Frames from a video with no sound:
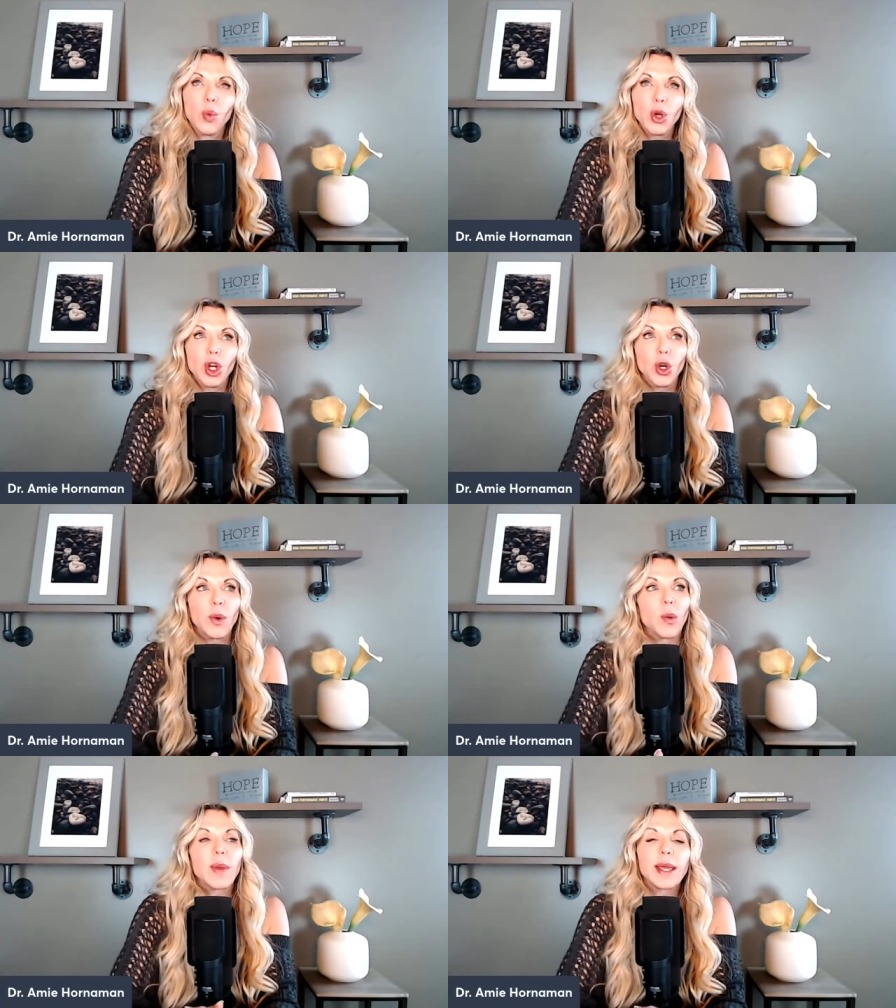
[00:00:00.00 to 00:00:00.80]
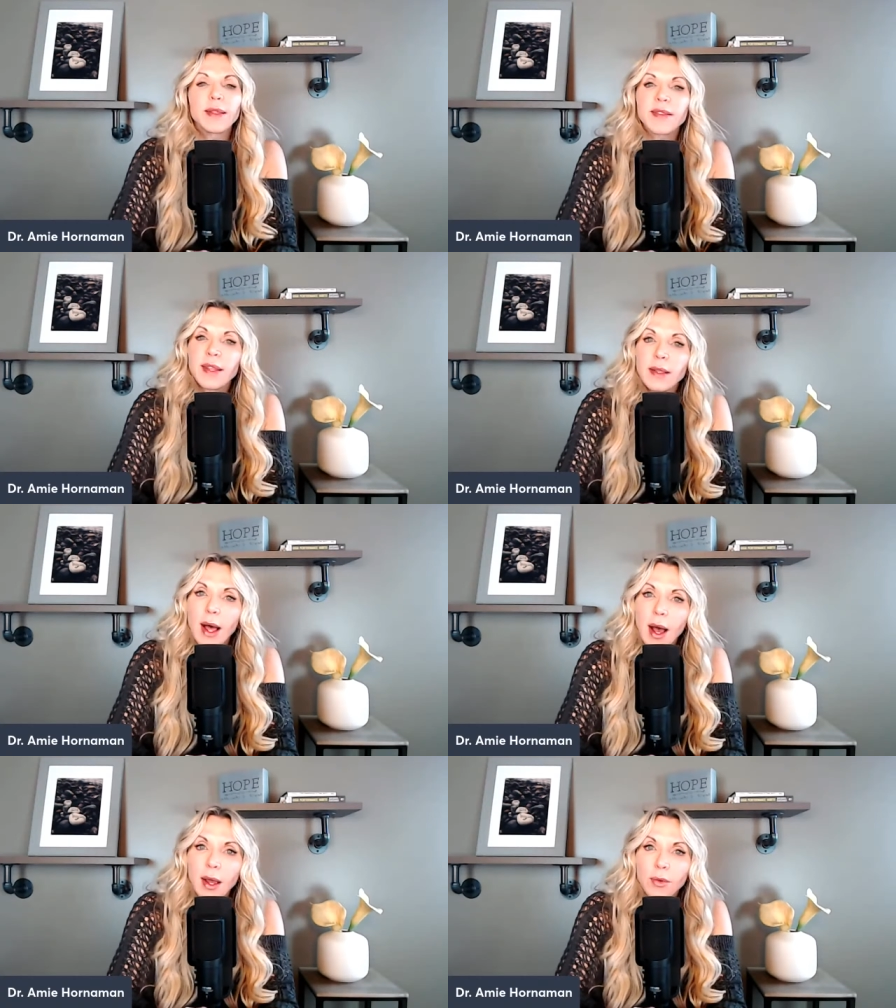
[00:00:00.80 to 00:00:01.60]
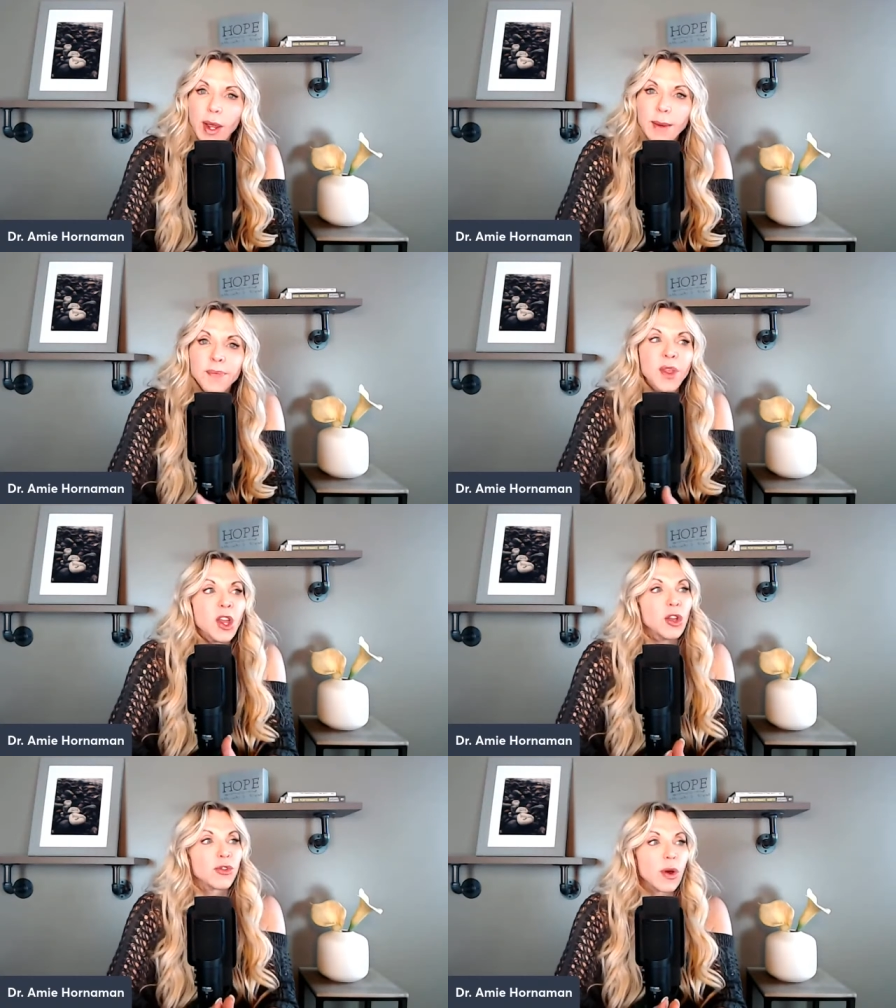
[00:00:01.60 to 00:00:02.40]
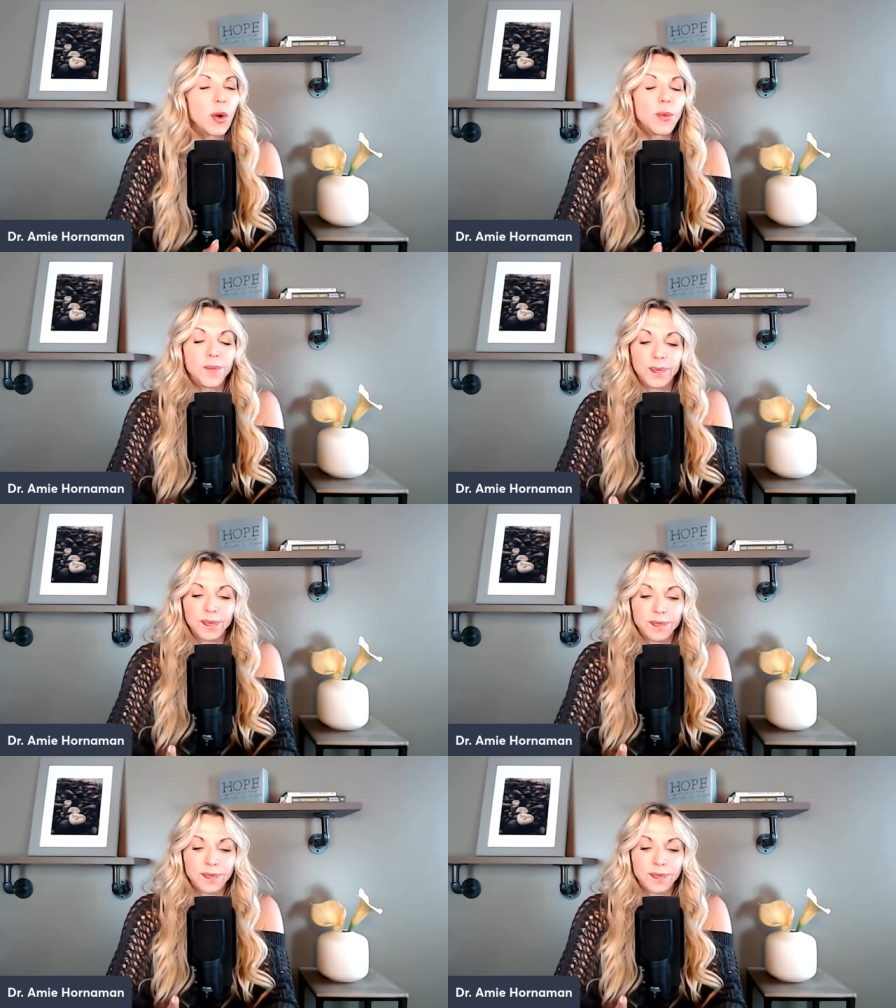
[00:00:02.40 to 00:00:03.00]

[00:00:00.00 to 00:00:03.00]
Woo, we get this a lot, right? So,